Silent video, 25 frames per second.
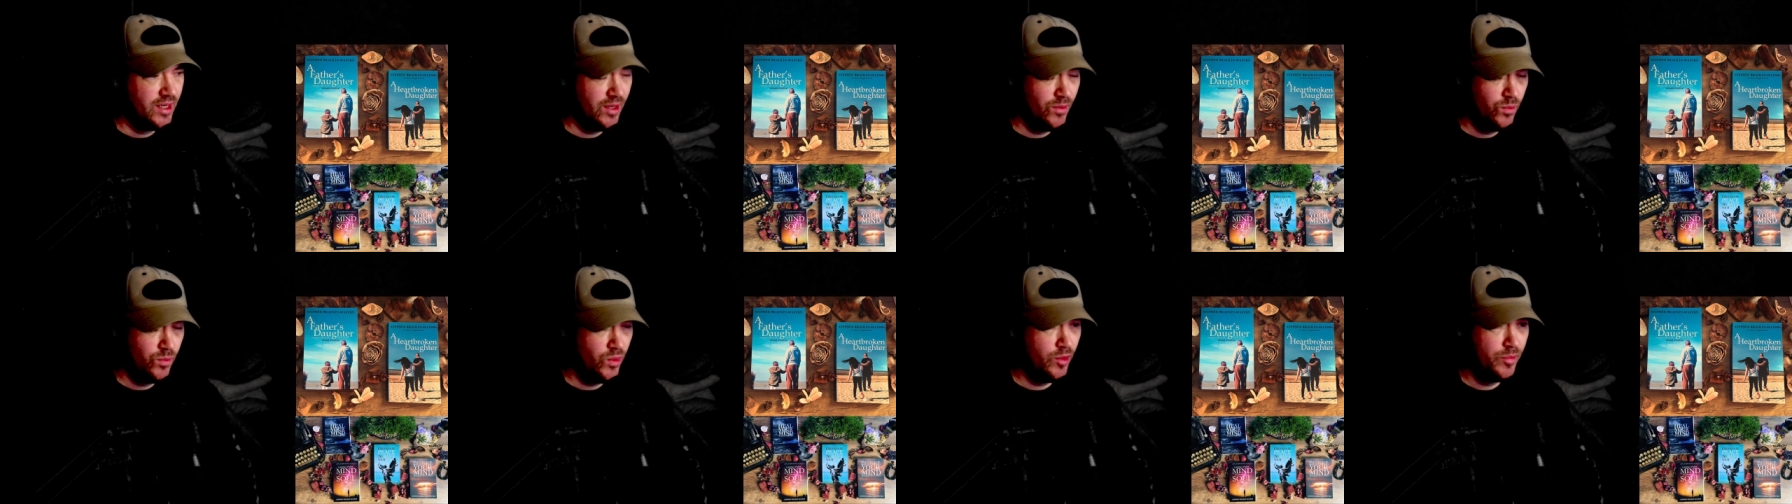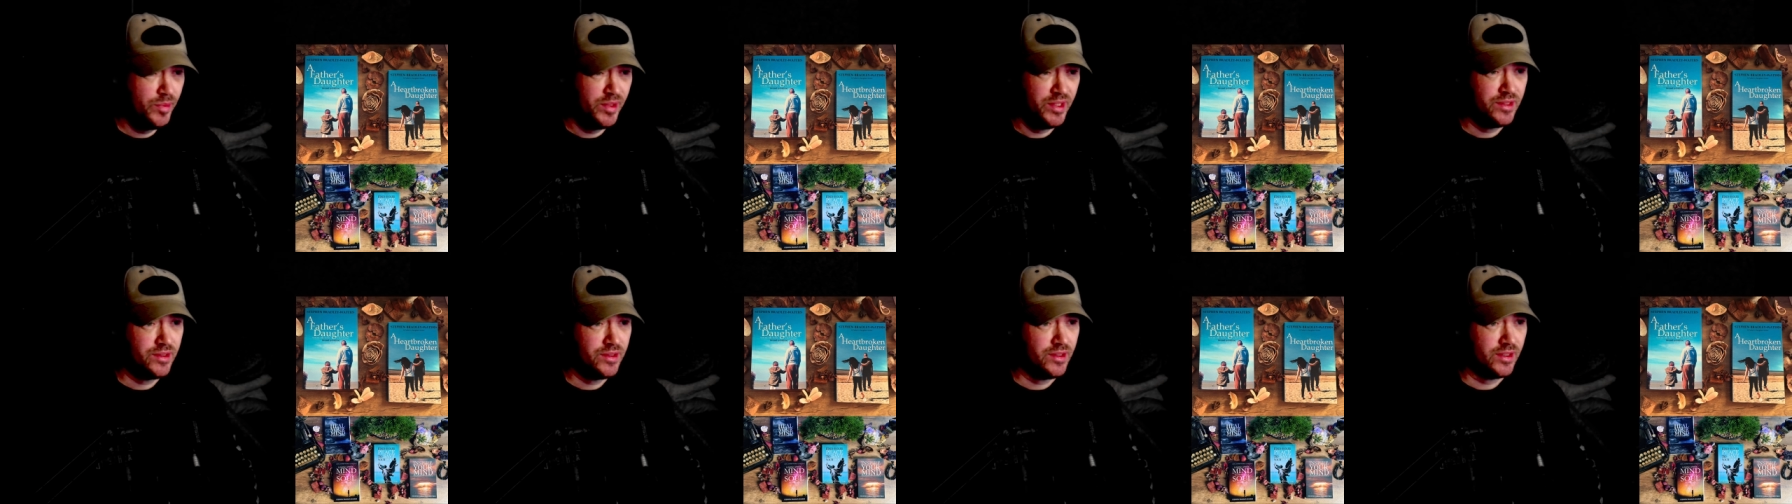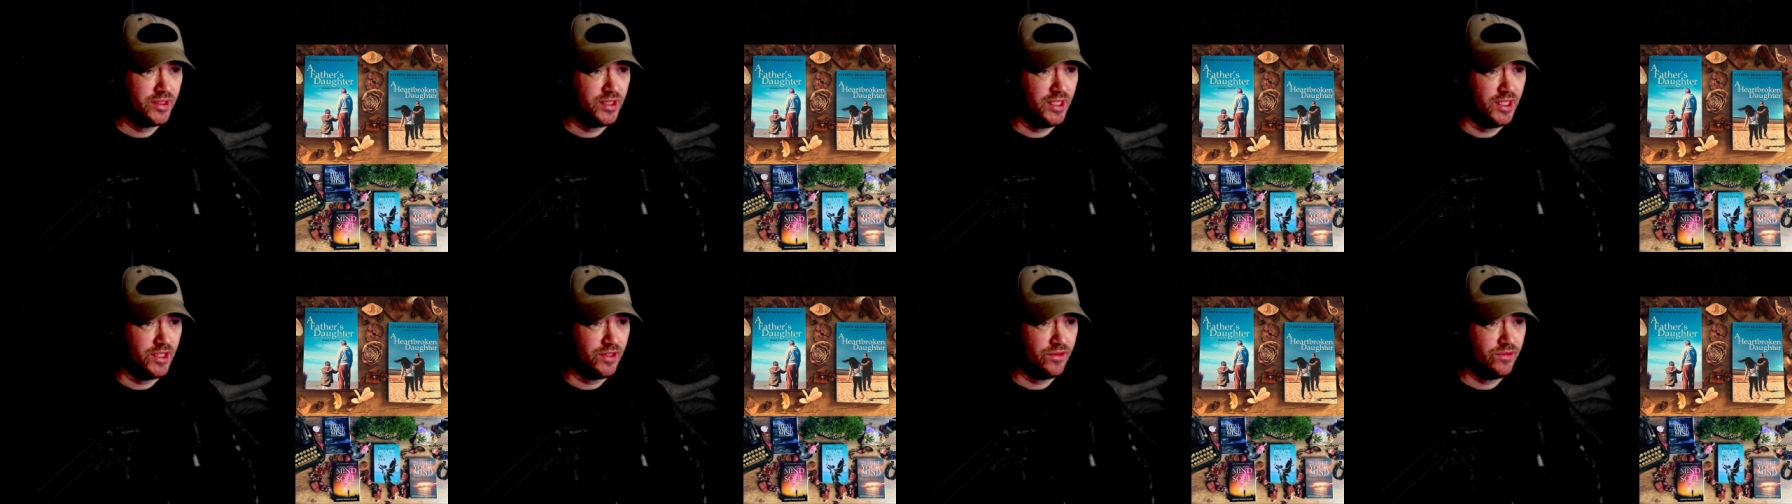I will be
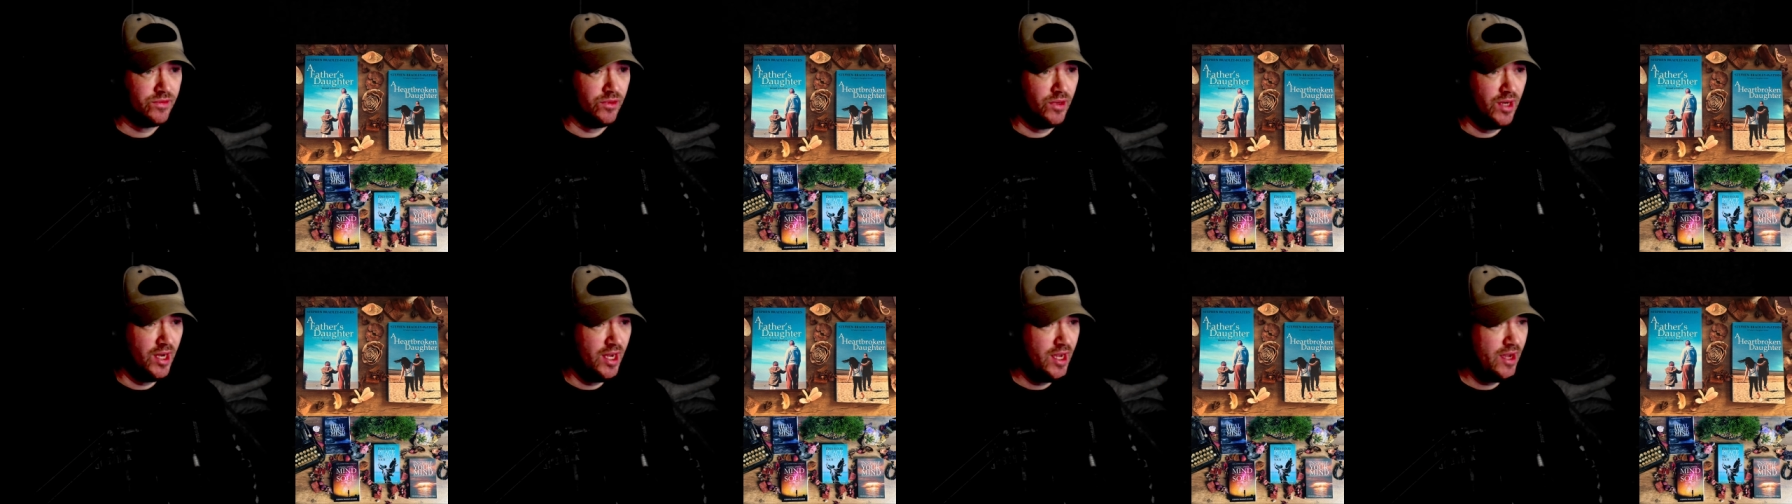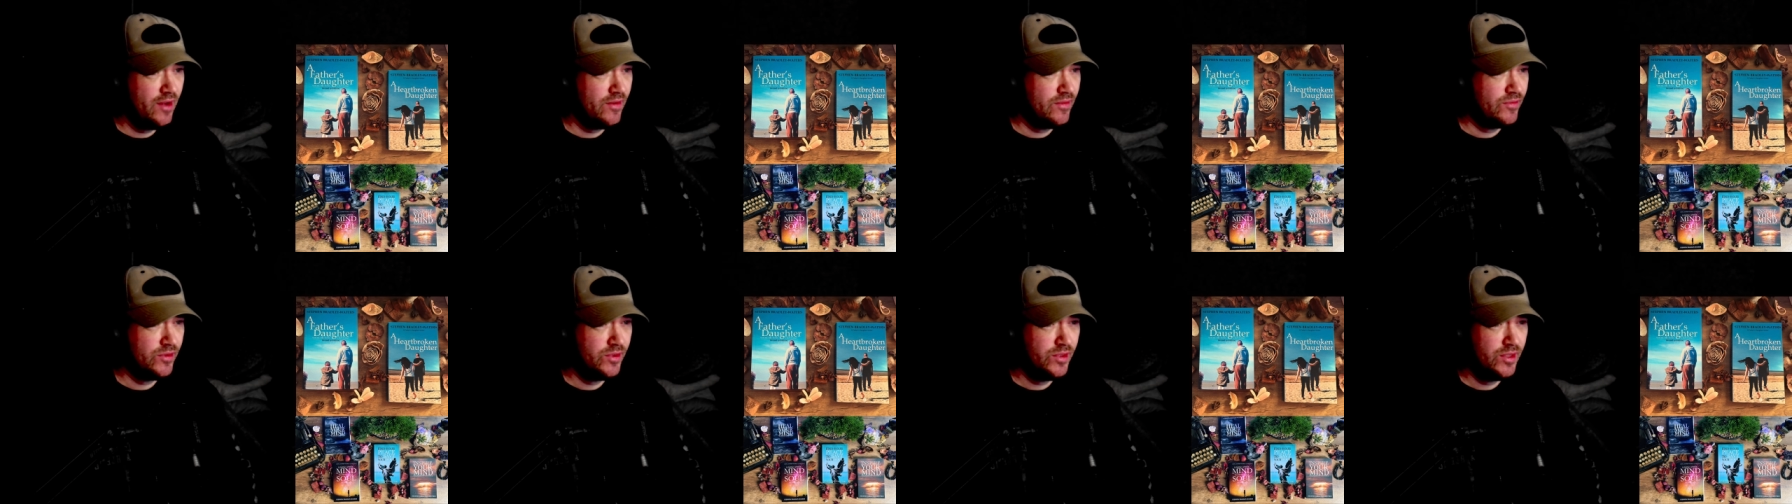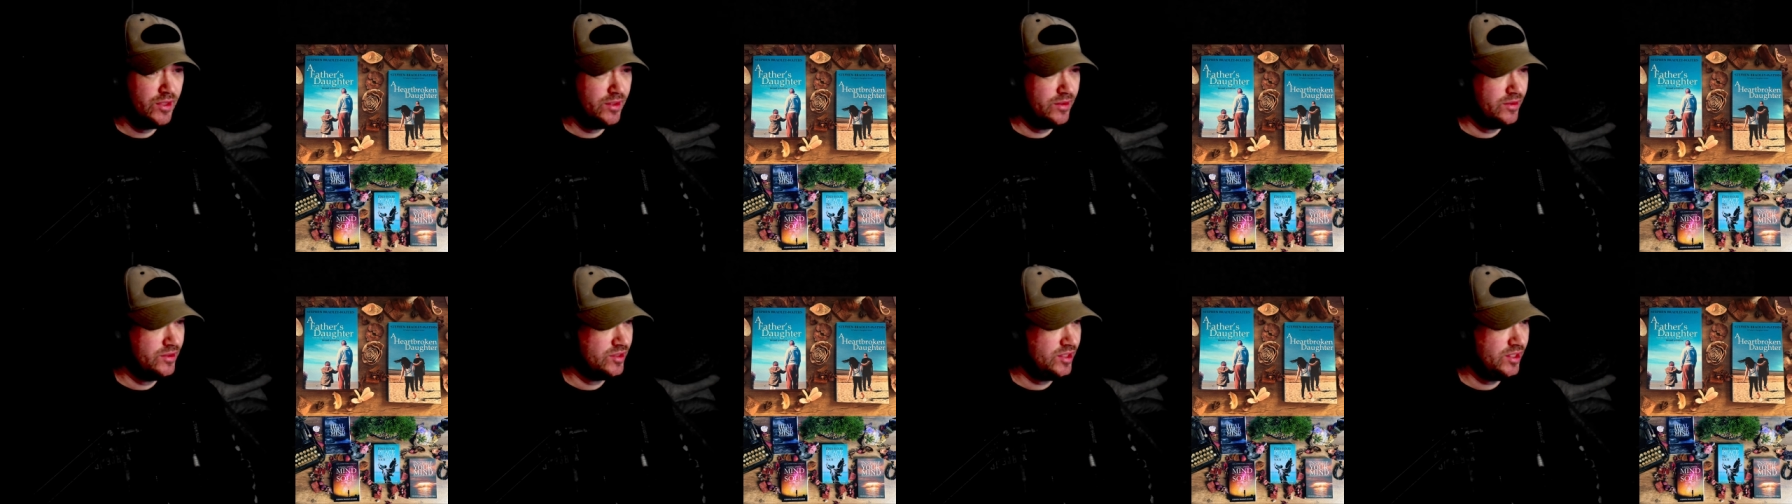successful. I have
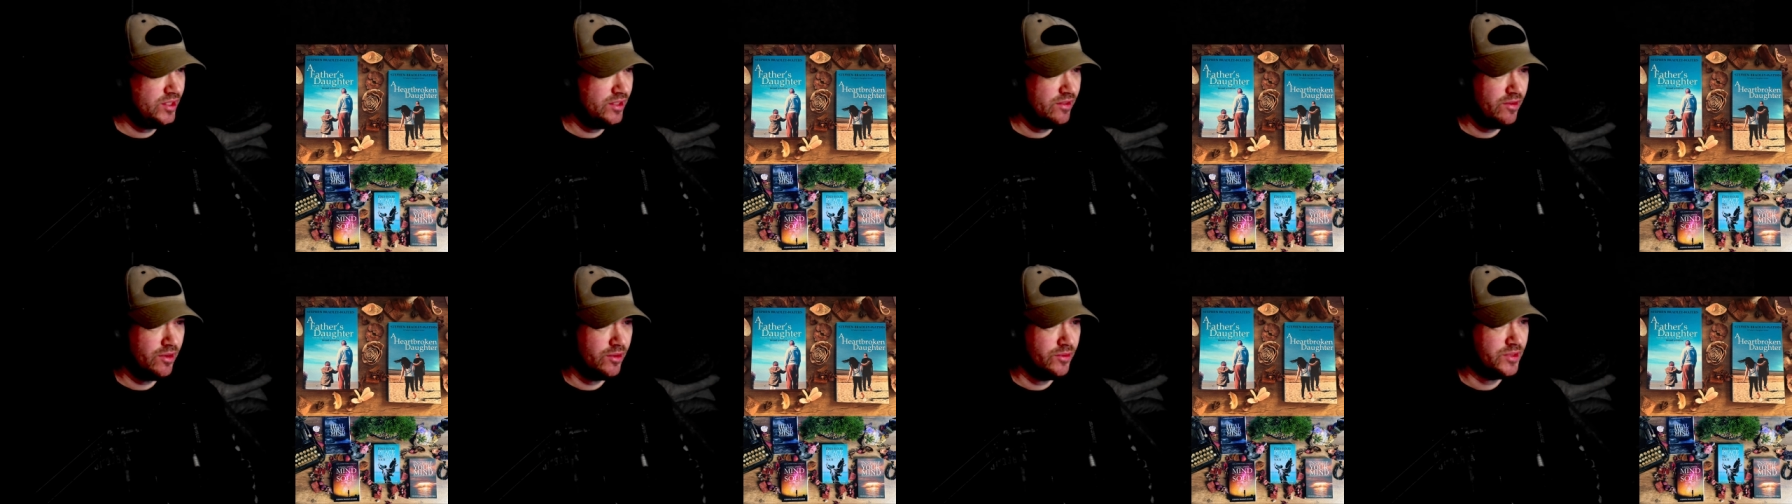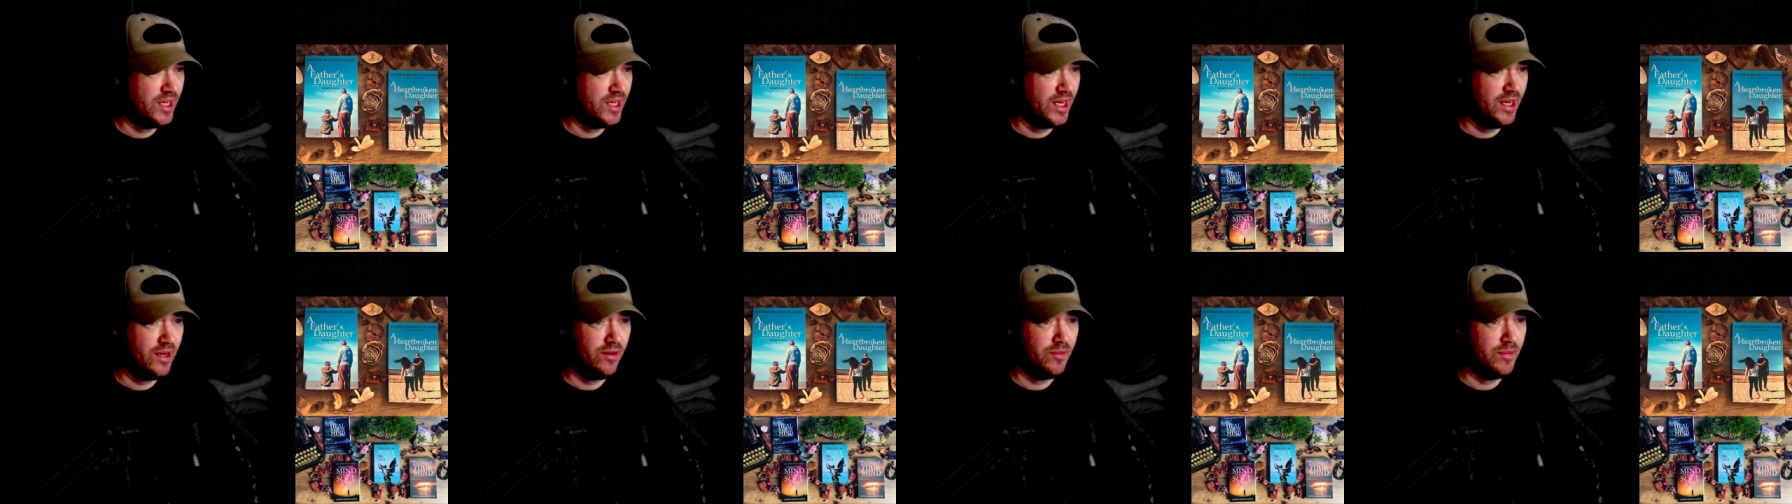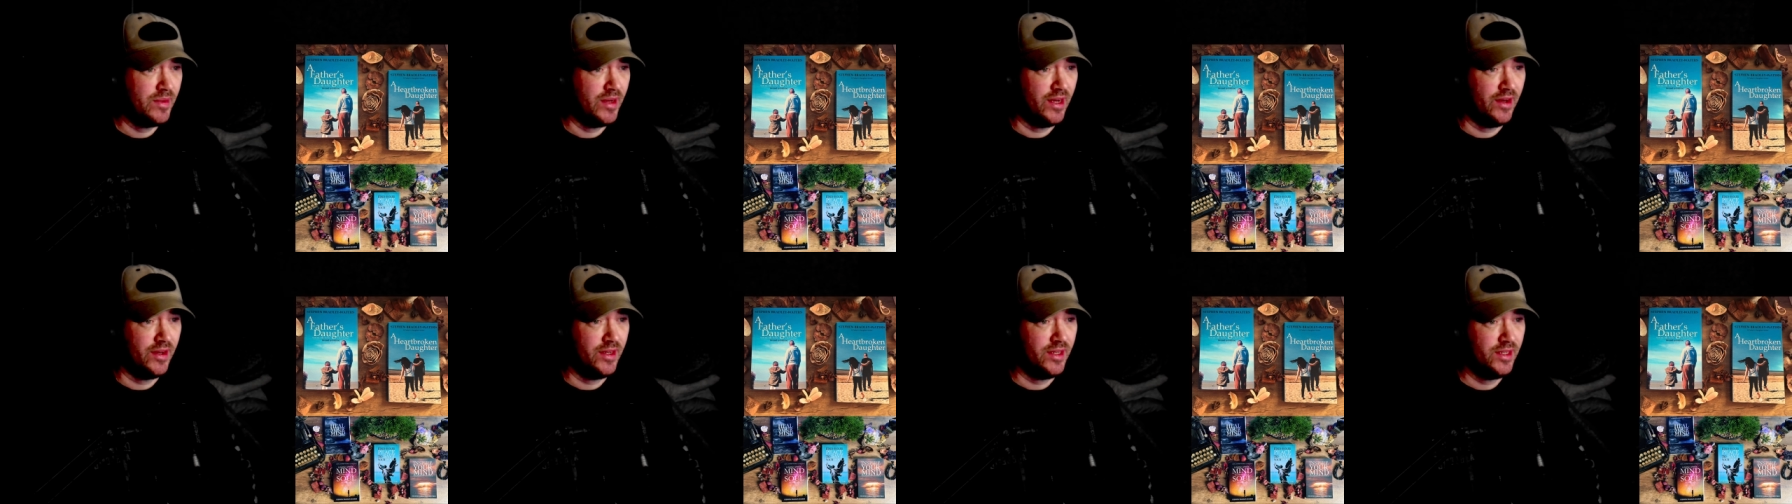zero
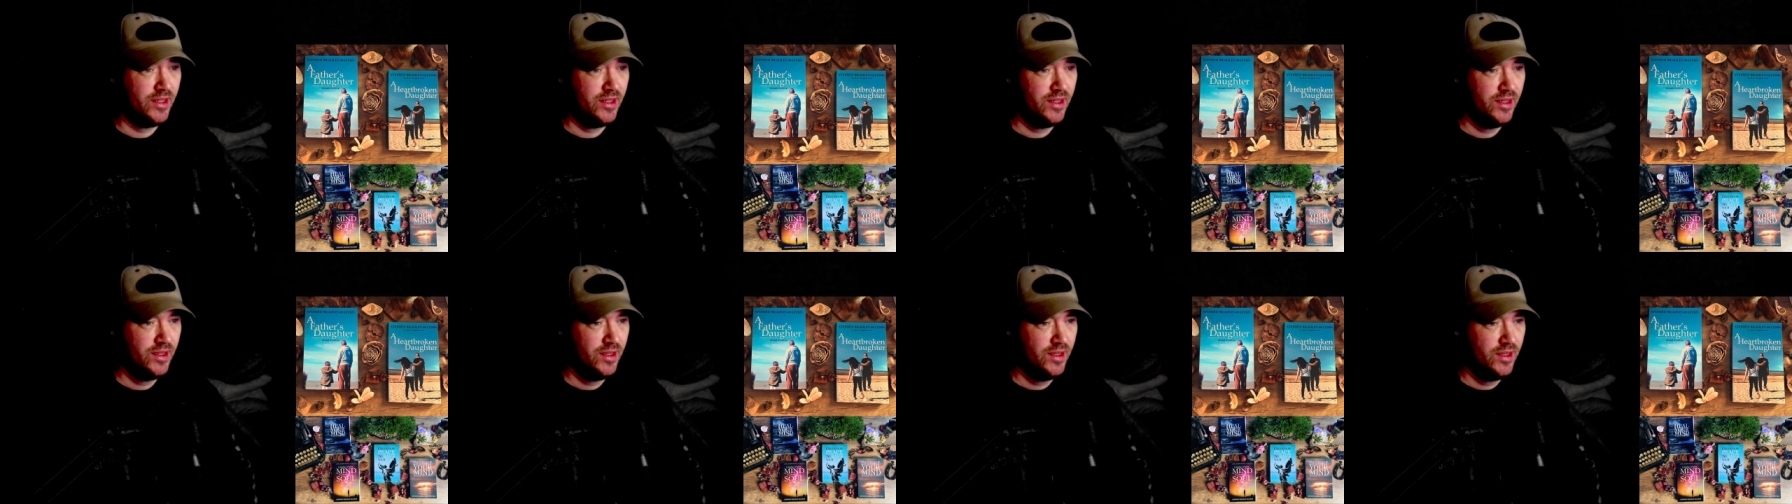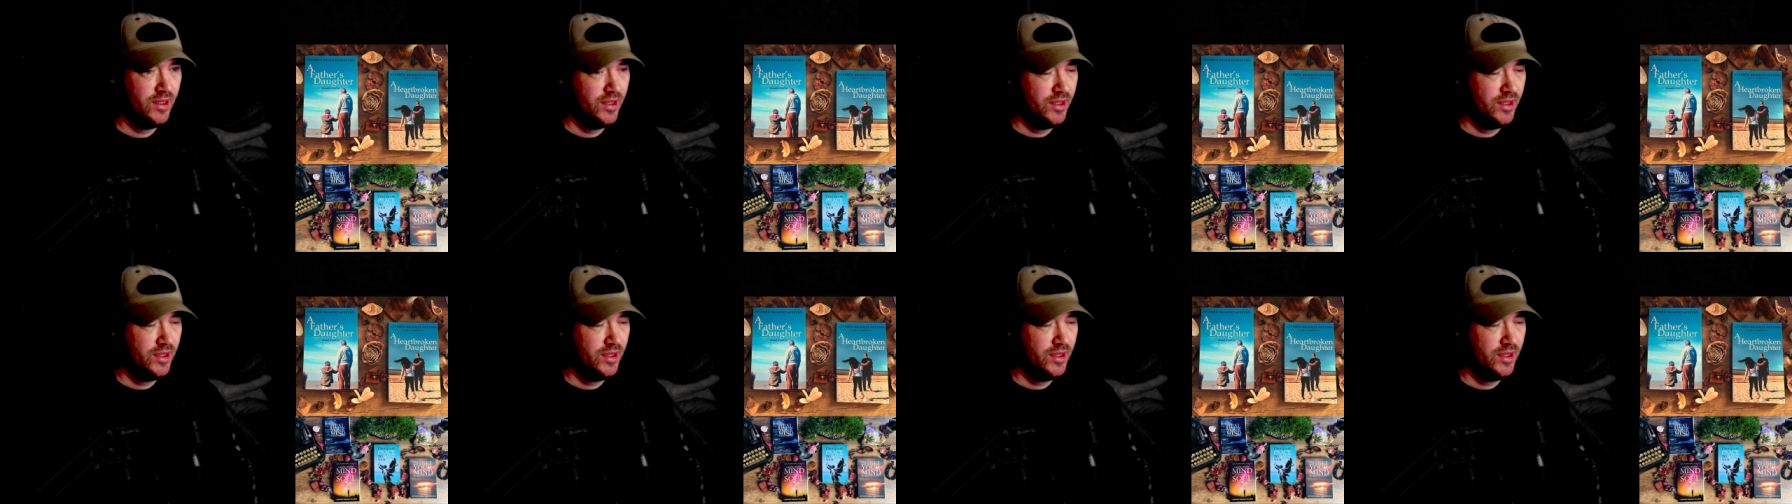doubt about it.